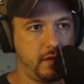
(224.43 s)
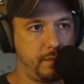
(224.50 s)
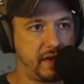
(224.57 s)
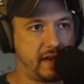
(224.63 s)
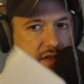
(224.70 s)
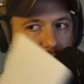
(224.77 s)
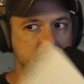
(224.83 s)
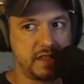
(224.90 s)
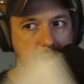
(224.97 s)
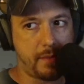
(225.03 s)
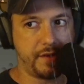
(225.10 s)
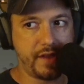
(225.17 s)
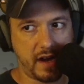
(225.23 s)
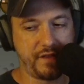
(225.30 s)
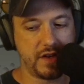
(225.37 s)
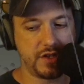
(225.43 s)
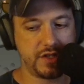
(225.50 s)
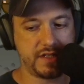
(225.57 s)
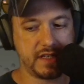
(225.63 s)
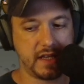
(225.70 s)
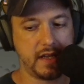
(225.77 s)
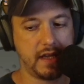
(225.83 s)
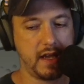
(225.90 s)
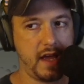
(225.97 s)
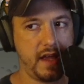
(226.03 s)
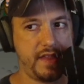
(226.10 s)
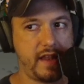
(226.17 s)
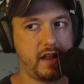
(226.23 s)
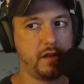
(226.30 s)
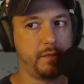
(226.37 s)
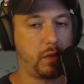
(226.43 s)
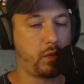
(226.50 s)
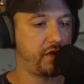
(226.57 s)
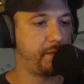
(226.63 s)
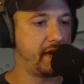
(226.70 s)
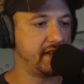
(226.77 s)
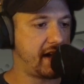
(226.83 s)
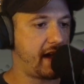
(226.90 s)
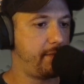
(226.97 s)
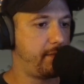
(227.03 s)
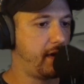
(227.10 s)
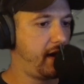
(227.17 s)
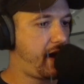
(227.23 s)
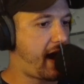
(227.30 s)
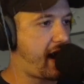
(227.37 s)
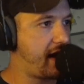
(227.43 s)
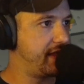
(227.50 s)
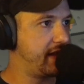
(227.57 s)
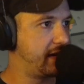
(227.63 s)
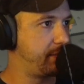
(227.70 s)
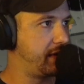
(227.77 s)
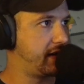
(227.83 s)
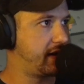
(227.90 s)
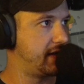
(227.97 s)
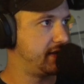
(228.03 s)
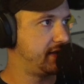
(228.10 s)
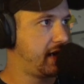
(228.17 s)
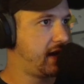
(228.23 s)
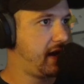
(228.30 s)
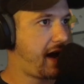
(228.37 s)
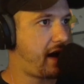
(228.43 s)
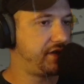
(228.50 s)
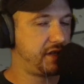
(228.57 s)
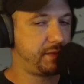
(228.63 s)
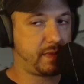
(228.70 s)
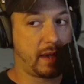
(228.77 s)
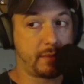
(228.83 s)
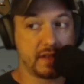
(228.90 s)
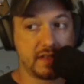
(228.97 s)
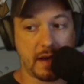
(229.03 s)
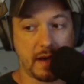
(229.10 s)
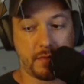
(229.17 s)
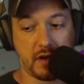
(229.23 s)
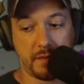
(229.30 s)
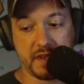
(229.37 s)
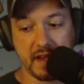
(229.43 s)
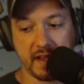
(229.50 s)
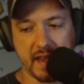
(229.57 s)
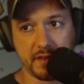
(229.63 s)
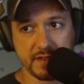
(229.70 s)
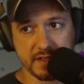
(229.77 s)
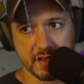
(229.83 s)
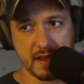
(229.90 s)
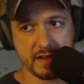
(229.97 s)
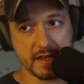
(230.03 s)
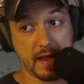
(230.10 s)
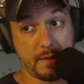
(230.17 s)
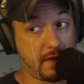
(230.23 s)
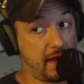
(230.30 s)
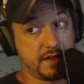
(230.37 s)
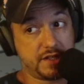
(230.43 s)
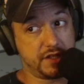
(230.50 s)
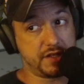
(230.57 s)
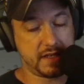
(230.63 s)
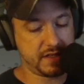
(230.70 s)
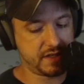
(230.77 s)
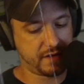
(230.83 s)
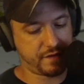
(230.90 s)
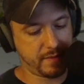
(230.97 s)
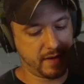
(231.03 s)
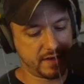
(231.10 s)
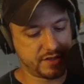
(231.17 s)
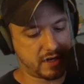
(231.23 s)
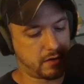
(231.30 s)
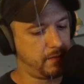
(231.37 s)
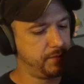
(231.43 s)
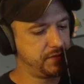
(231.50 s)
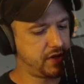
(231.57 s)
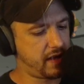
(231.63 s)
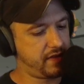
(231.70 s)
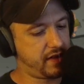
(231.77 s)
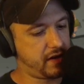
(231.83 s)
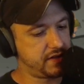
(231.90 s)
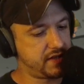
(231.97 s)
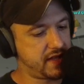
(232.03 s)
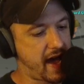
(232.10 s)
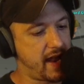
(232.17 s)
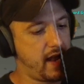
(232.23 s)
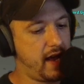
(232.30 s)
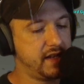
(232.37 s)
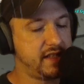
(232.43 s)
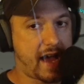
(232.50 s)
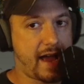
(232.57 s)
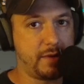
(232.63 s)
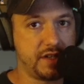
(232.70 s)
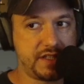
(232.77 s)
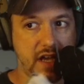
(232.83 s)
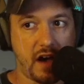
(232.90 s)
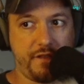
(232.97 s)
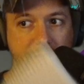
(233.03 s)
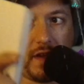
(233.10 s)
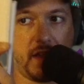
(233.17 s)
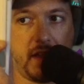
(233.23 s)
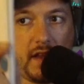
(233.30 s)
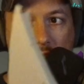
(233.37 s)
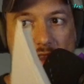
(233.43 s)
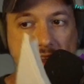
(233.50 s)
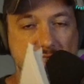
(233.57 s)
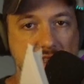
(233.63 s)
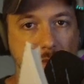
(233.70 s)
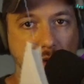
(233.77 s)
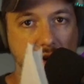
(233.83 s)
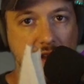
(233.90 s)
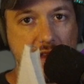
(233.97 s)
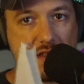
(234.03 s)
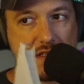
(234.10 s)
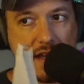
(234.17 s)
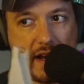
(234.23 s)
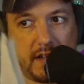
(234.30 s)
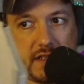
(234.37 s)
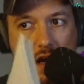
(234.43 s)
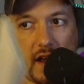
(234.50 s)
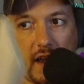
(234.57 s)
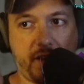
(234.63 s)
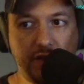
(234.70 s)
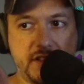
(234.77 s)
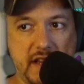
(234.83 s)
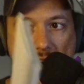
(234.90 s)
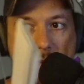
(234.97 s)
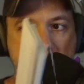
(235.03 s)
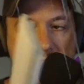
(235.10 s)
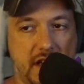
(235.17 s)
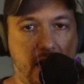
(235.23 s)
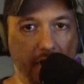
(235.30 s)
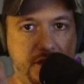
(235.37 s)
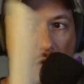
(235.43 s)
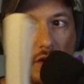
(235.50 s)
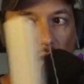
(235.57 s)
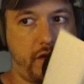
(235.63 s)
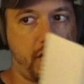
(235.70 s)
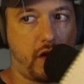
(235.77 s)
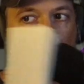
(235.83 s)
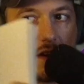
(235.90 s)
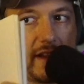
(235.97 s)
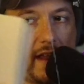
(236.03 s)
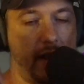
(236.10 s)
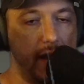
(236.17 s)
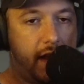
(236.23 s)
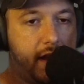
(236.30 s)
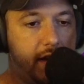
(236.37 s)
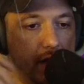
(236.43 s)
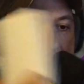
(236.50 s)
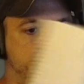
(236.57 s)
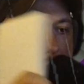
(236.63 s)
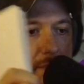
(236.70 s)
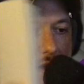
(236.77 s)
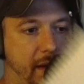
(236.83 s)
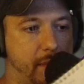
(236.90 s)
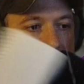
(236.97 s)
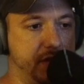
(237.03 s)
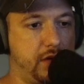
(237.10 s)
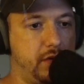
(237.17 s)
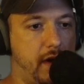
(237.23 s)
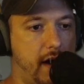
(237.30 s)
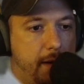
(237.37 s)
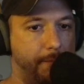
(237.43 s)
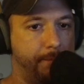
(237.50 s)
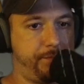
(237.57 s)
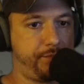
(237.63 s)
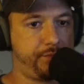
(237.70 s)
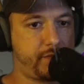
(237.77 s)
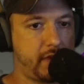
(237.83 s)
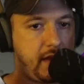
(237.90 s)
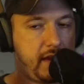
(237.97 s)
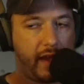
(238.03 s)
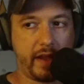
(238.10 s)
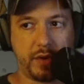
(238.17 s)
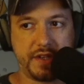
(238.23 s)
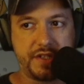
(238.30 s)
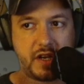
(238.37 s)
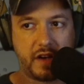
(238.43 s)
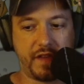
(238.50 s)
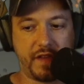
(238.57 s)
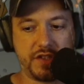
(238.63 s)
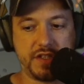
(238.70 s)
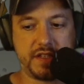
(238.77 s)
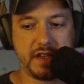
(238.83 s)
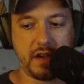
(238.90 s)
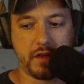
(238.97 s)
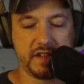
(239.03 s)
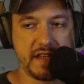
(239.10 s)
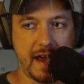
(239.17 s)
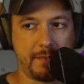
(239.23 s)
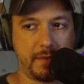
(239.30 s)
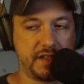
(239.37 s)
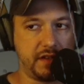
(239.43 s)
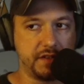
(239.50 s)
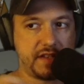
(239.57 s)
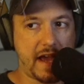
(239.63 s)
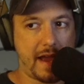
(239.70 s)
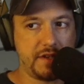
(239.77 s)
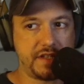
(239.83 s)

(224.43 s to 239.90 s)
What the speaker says: because we doubled our efficiency, then it'll be worth my time, I think, because I'll just be able to double up the accounts. It's just easier for me in general. So there's that. Time yourself. That's the point of this entire talk. If you time yourself, do it over and over again, you should be able to increase your efficiency over time, because you'll time